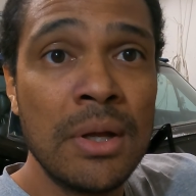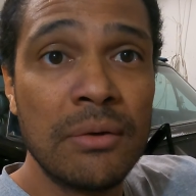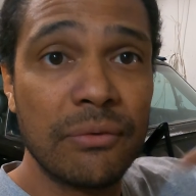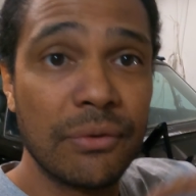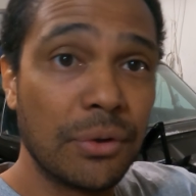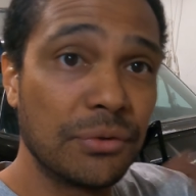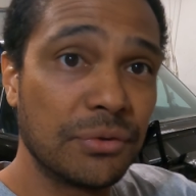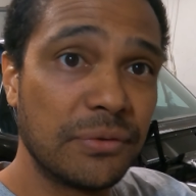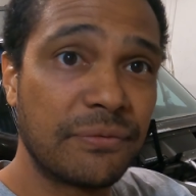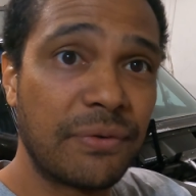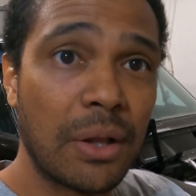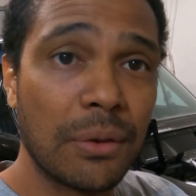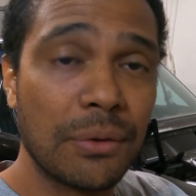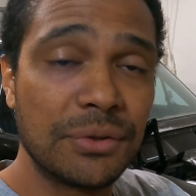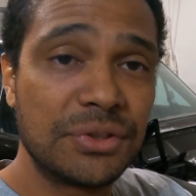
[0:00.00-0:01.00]
For those of you who
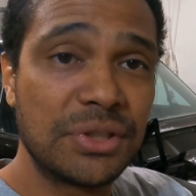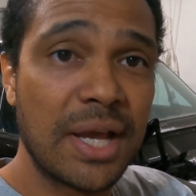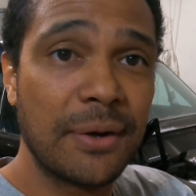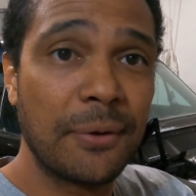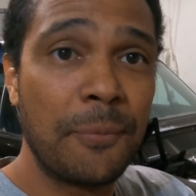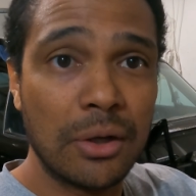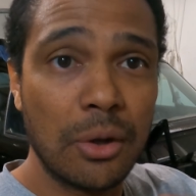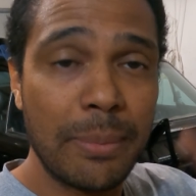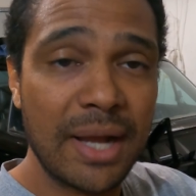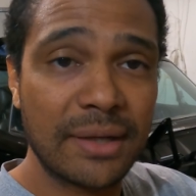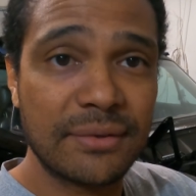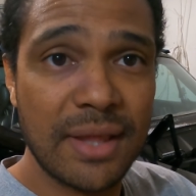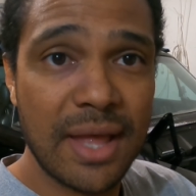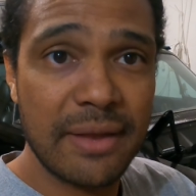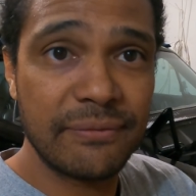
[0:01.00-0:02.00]
follow the channel, go back
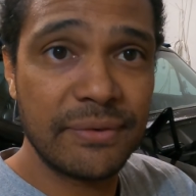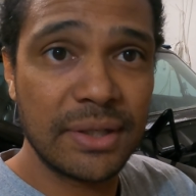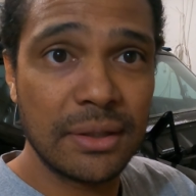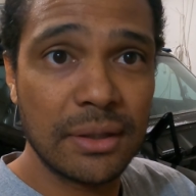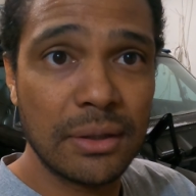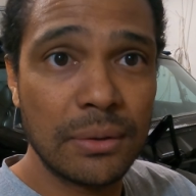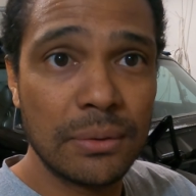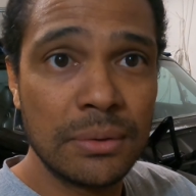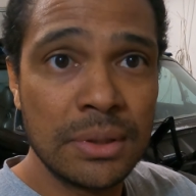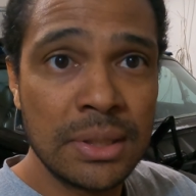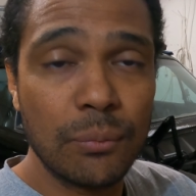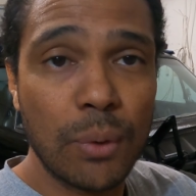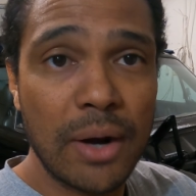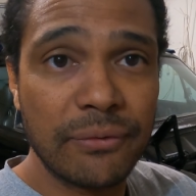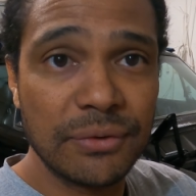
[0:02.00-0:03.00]
to that video
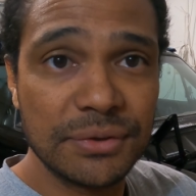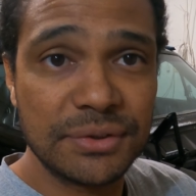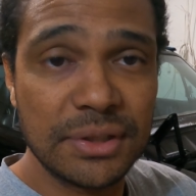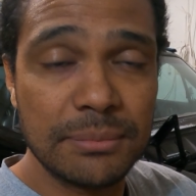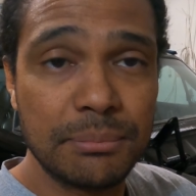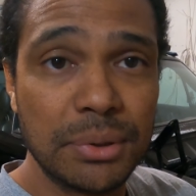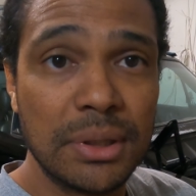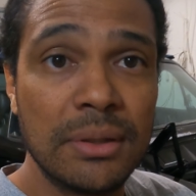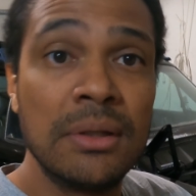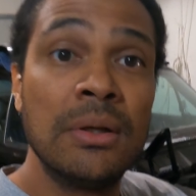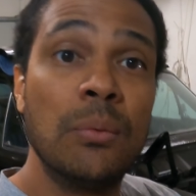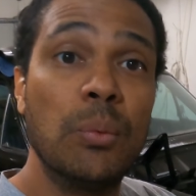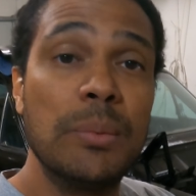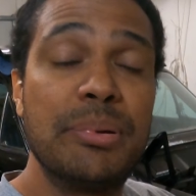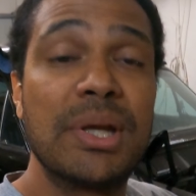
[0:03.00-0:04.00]
and reference it. But
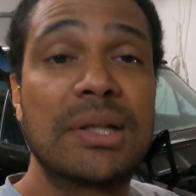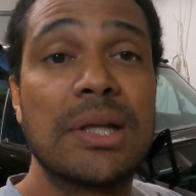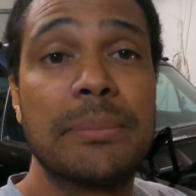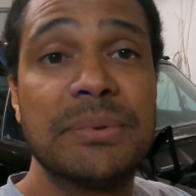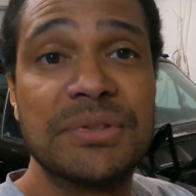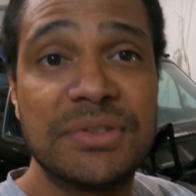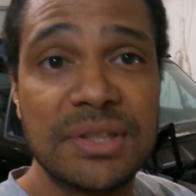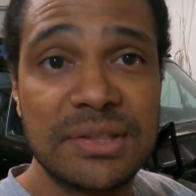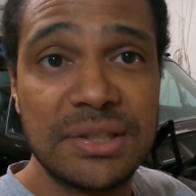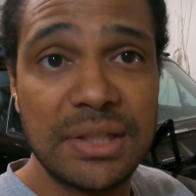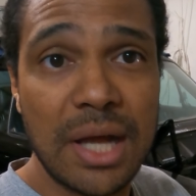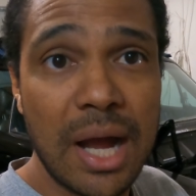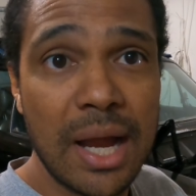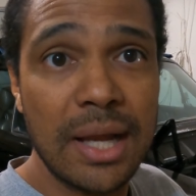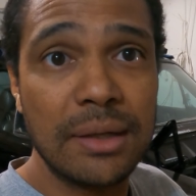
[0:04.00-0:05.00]
we picked up a
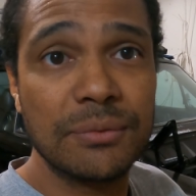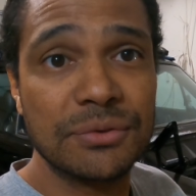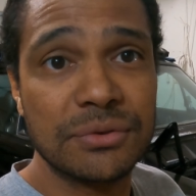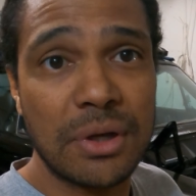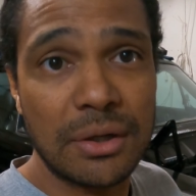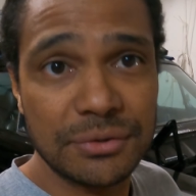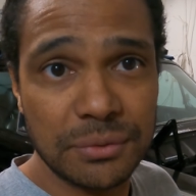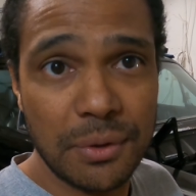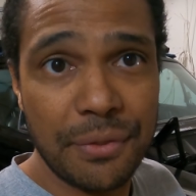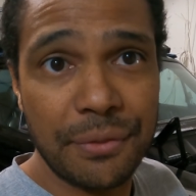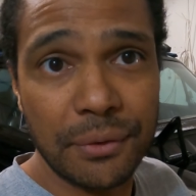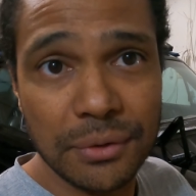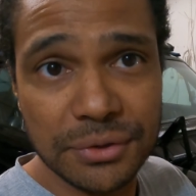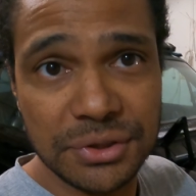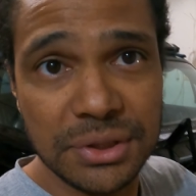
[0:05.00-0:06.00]
69, which was also a
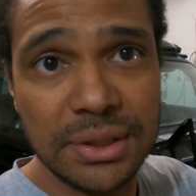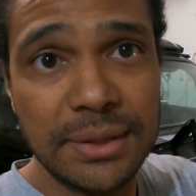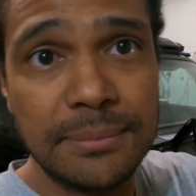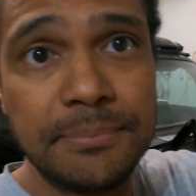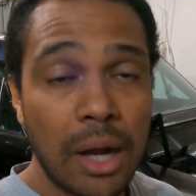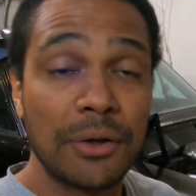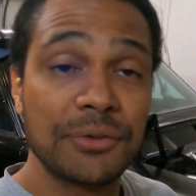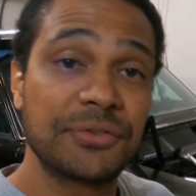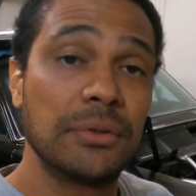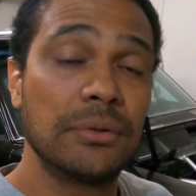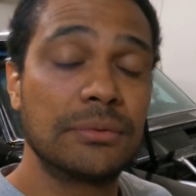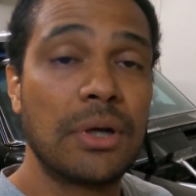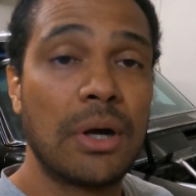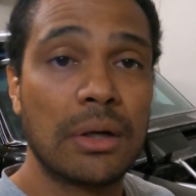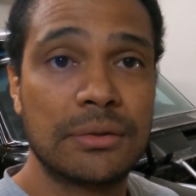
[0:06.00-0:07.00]
3rd gen. I also
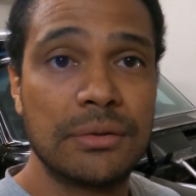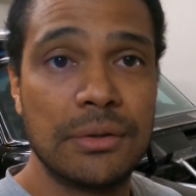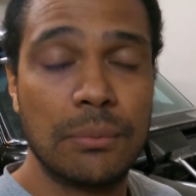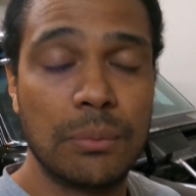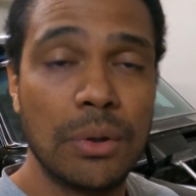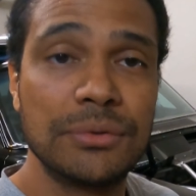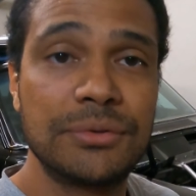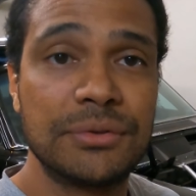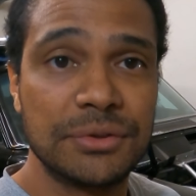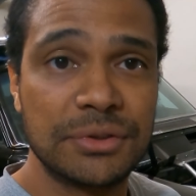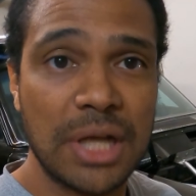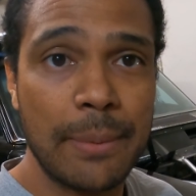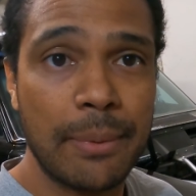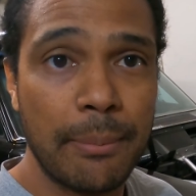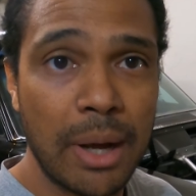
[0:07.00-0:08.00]
talked to the roadster
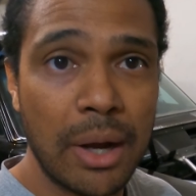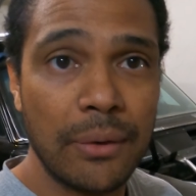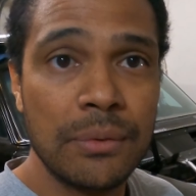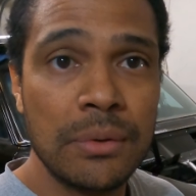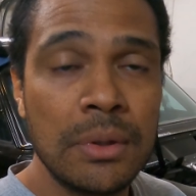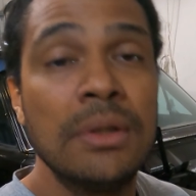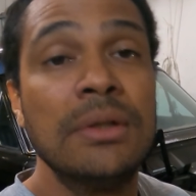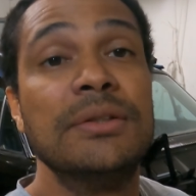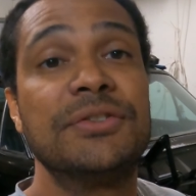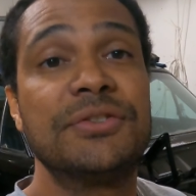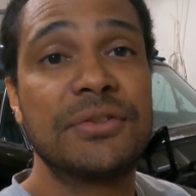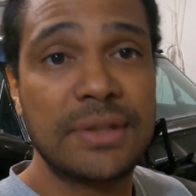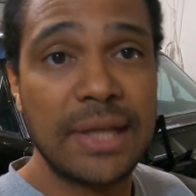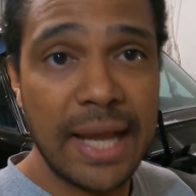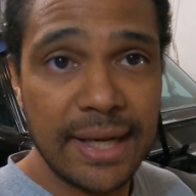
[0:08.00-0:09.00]
shop about
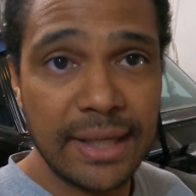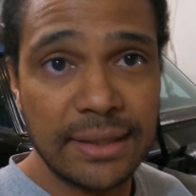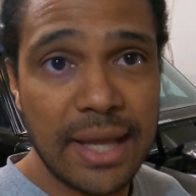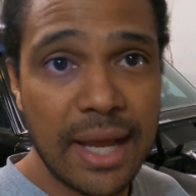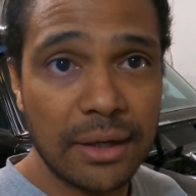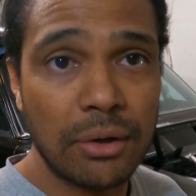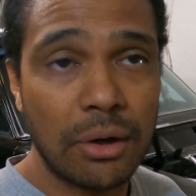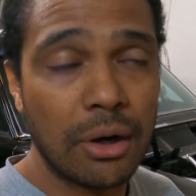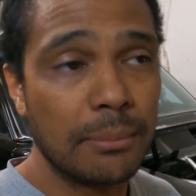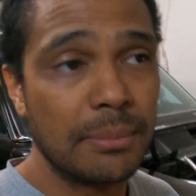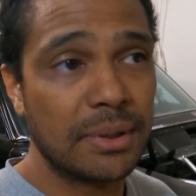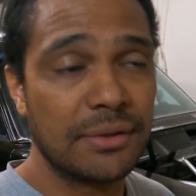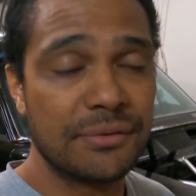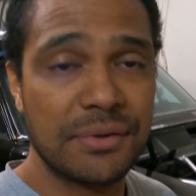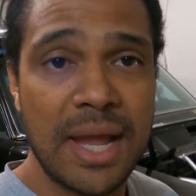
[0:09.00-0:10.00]
scanning that car
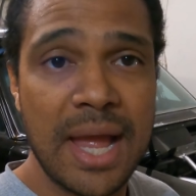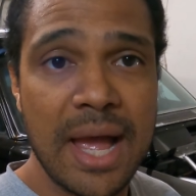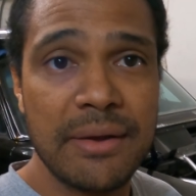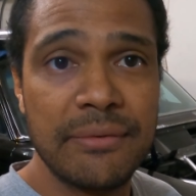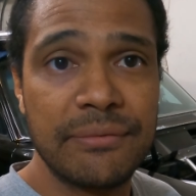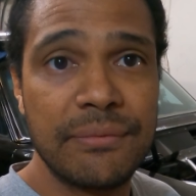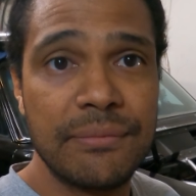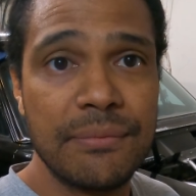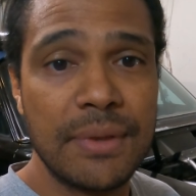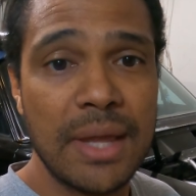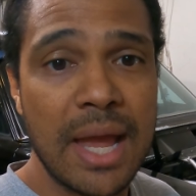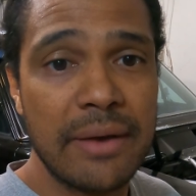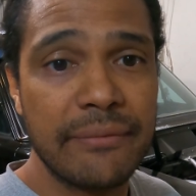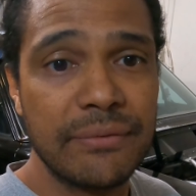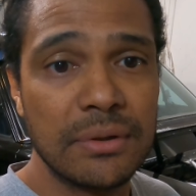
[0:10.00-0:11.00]
because they have
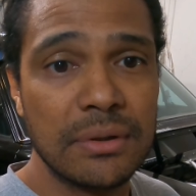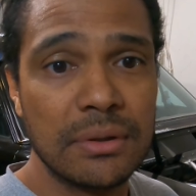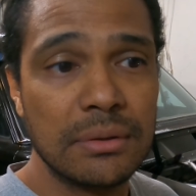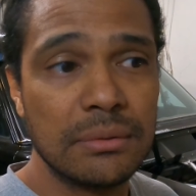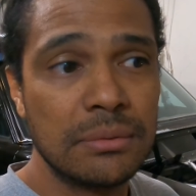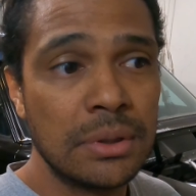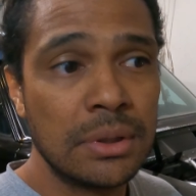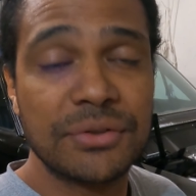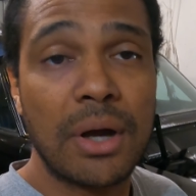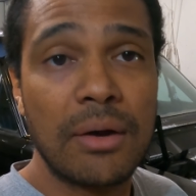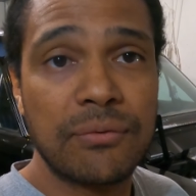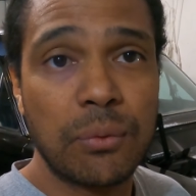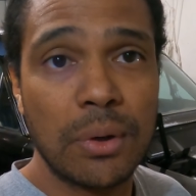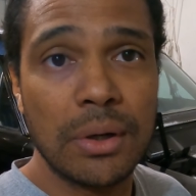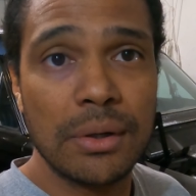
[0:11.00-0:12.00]
the
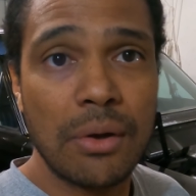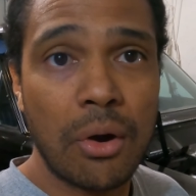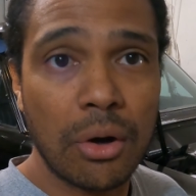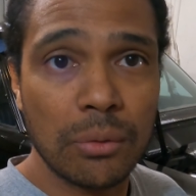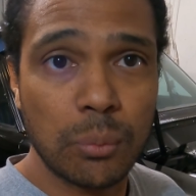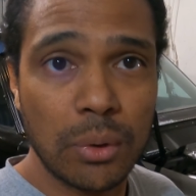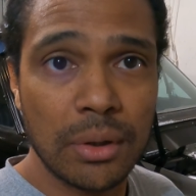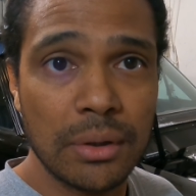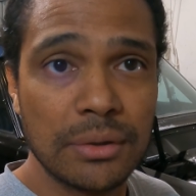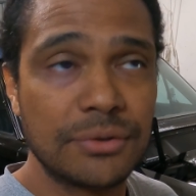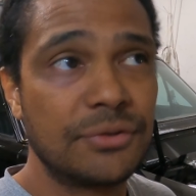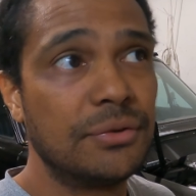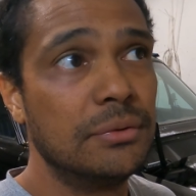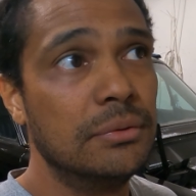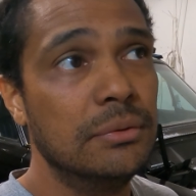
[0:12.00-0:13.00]
software and hardware
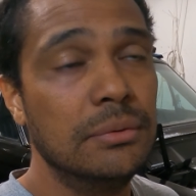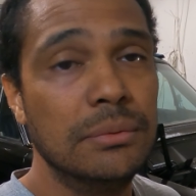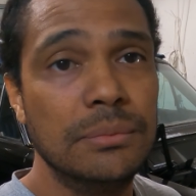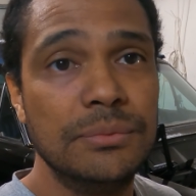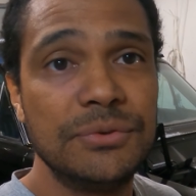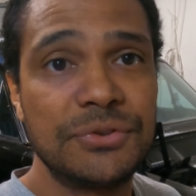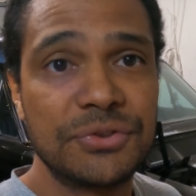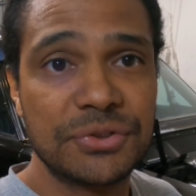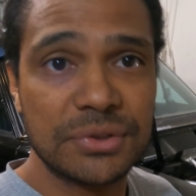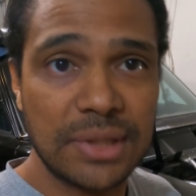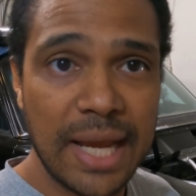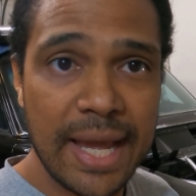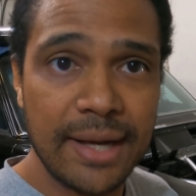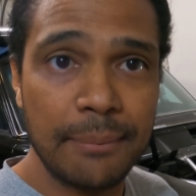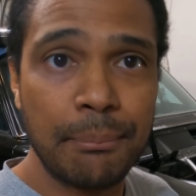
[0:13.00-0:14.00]
to
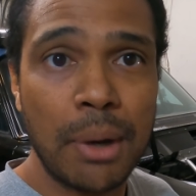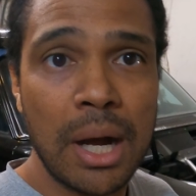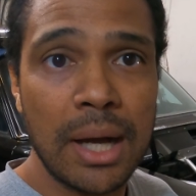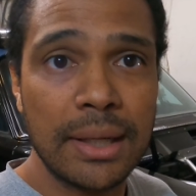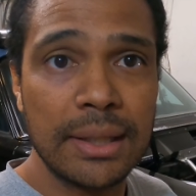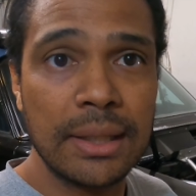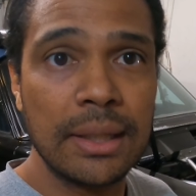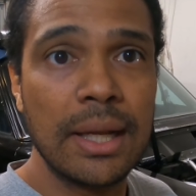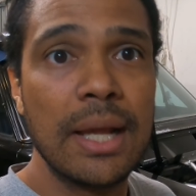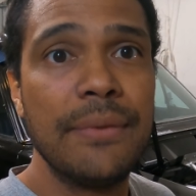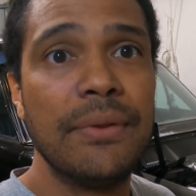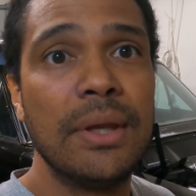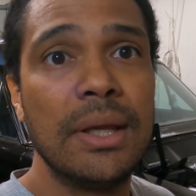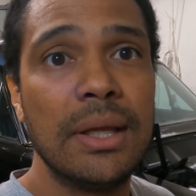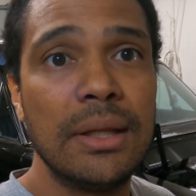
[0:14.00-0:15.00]
scan a body
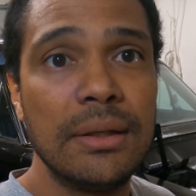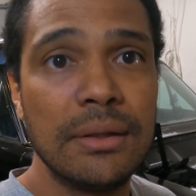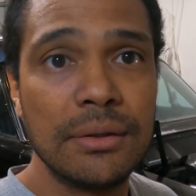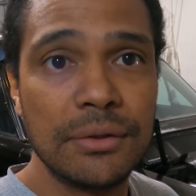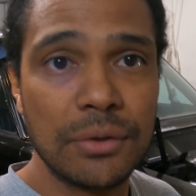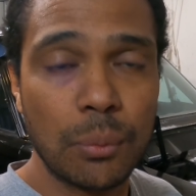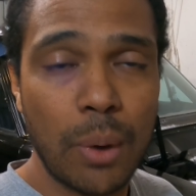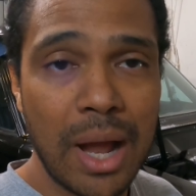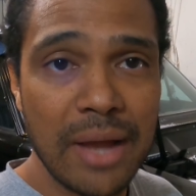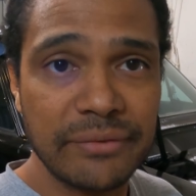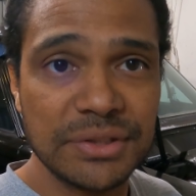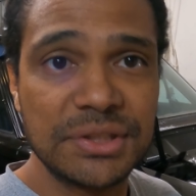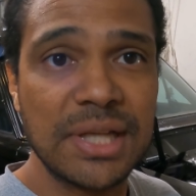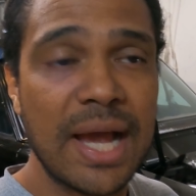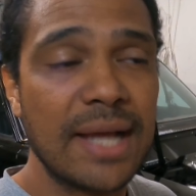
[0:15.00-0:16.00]
and then derive
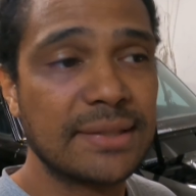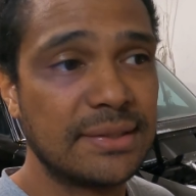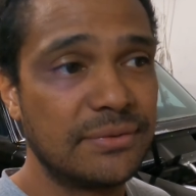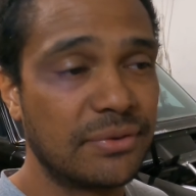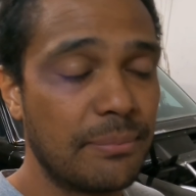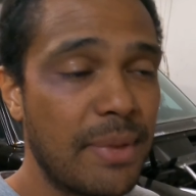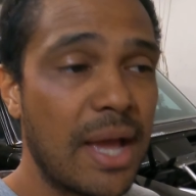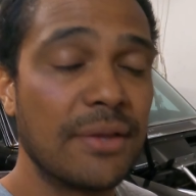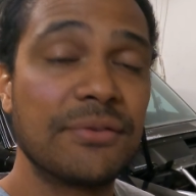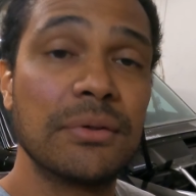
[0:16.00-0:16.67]
a chassis from that.